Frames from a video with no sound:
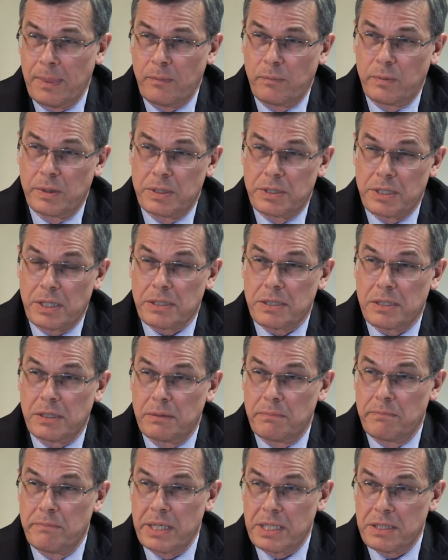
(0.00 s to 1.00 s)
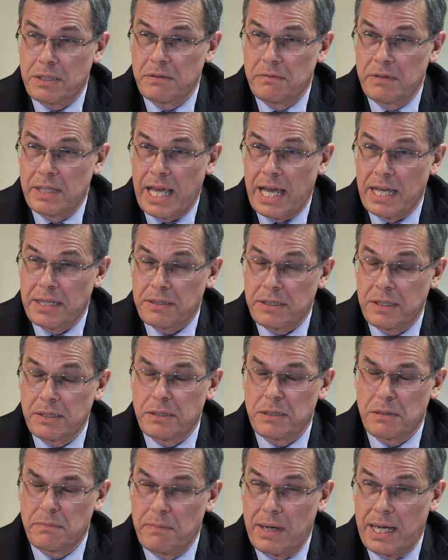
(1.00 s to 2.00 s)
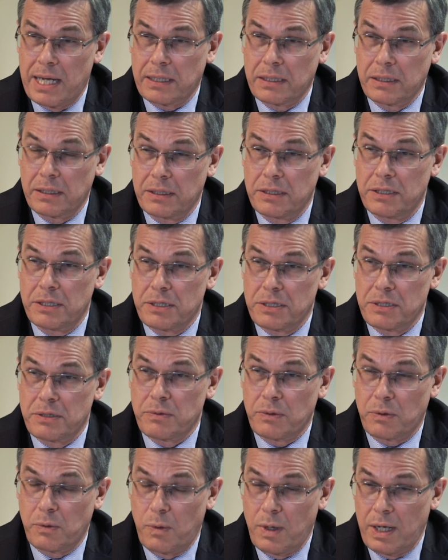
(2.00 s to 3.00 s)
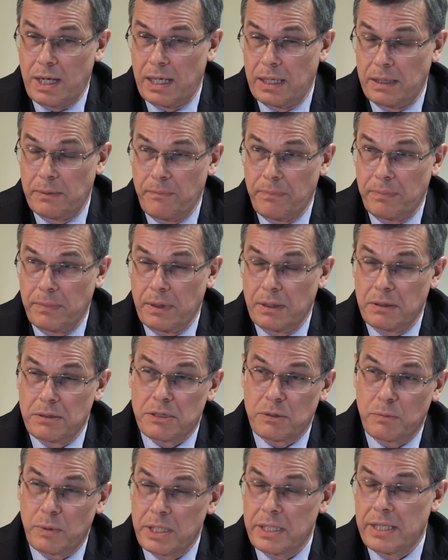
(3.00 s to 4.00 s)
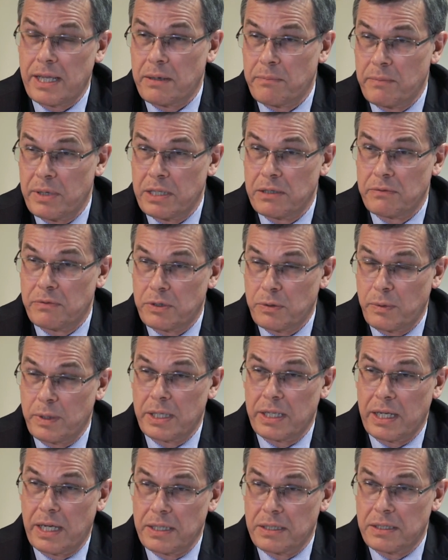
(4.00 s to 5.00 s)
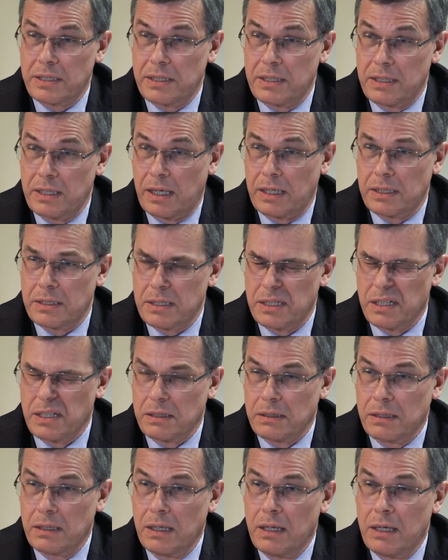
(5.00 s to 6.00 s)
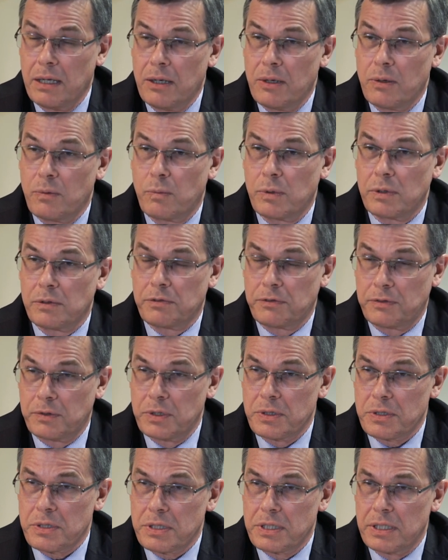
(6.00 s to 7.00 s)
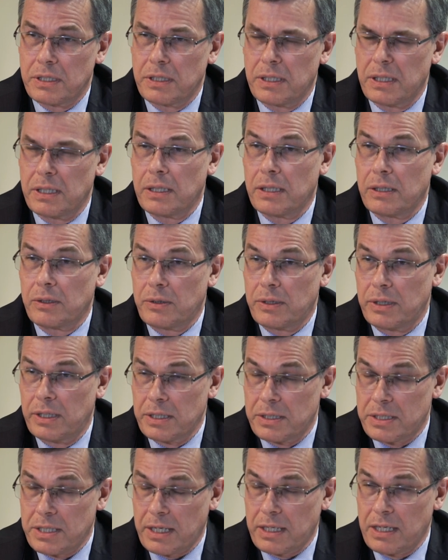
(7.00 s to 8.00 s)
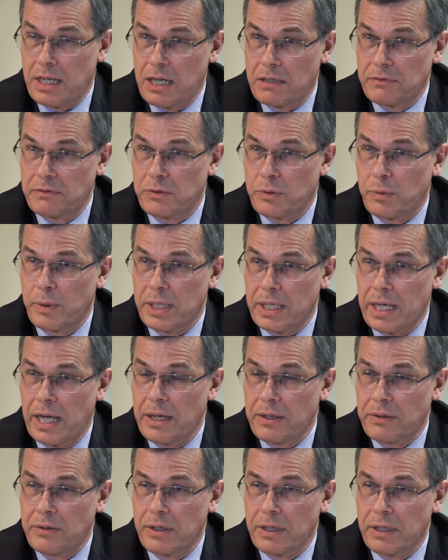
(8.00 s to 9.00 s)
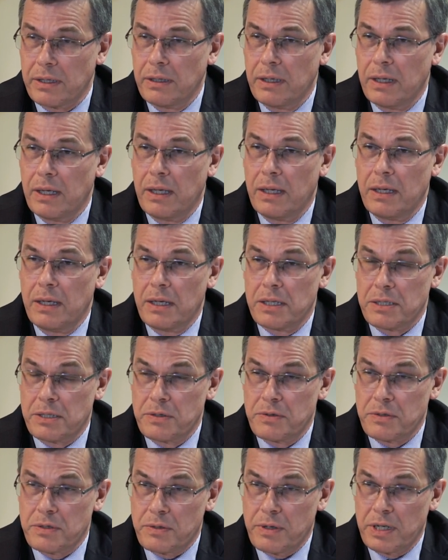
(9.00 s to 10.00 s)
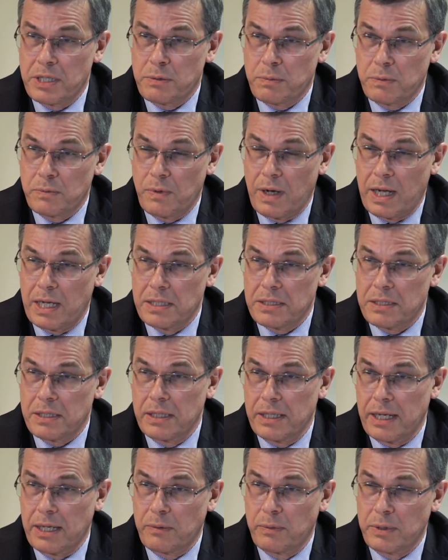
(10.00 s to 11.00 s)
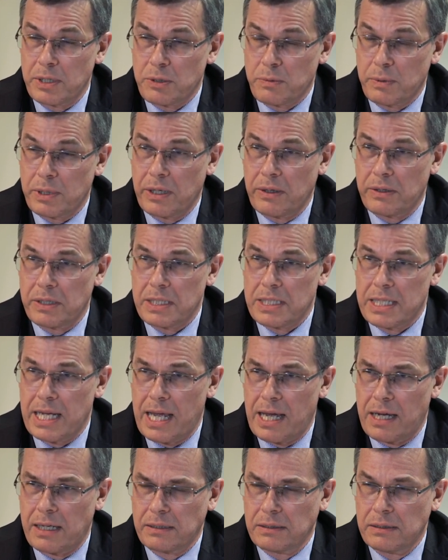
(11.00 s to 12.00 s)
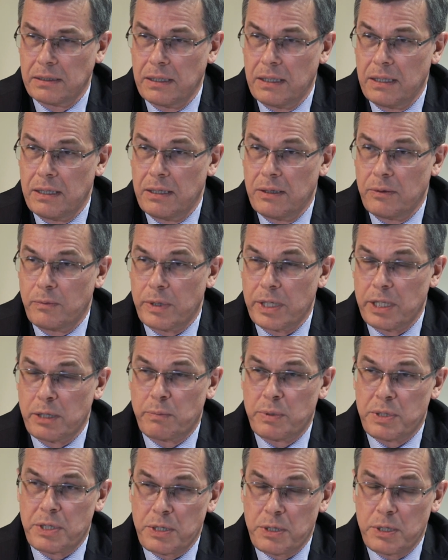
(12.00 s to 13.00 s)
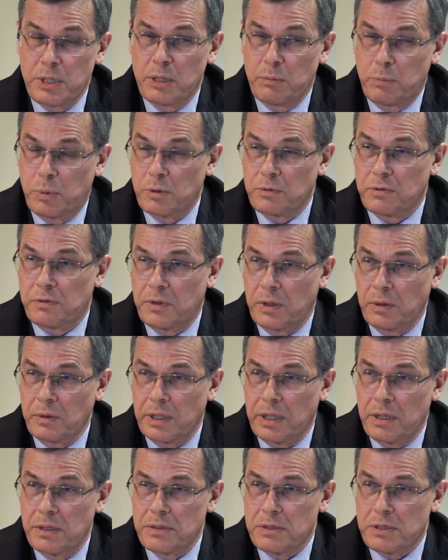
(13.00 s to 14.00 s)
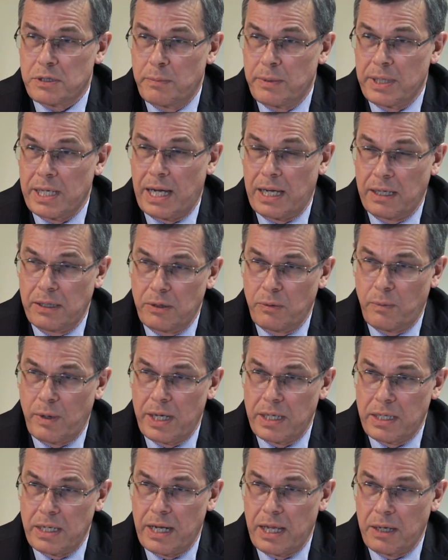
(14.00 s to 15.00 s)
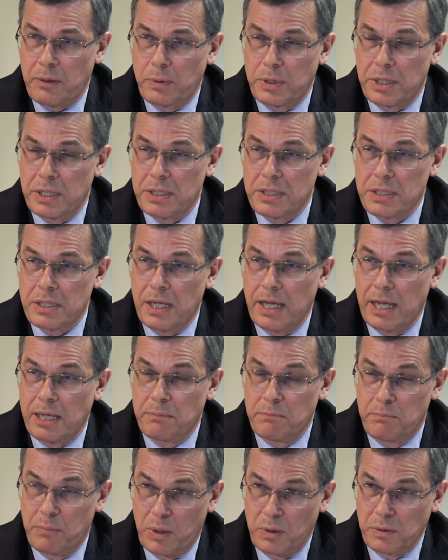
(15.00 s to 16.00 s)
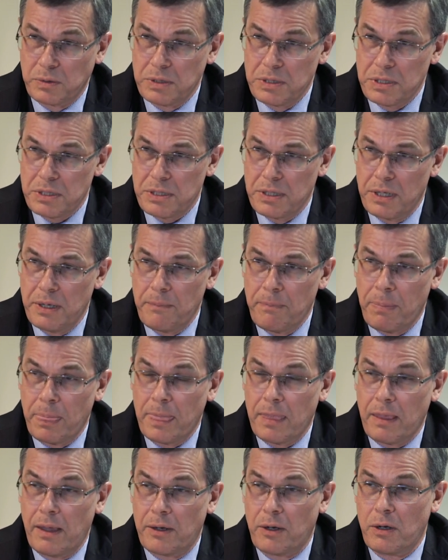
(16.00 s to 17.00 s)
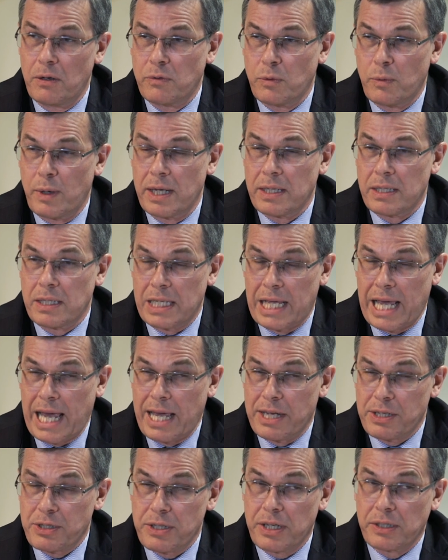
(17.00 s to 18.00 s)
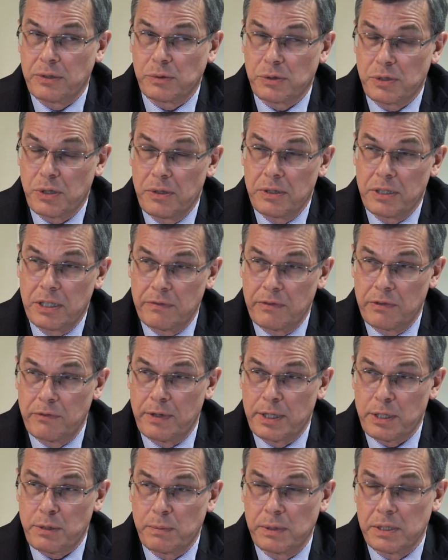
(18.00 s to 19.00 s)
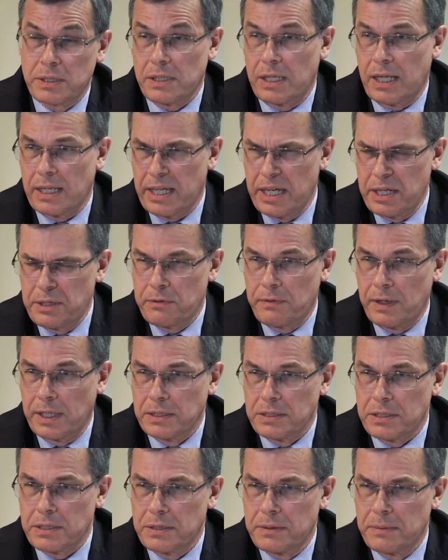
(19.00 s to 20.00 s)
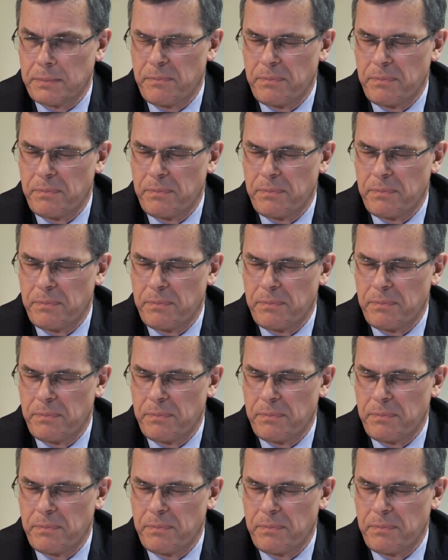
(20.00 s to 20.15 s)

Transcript: We adjust the mix of the assets as market conditions require. So what did that mean for 2018-19? Well, first, in the second half of 2018, as interest rates were rising and equities were going down, we had positioned the portfolios to be underweight in equities and bonds and overweight in cash and alternative investments like hedge funds.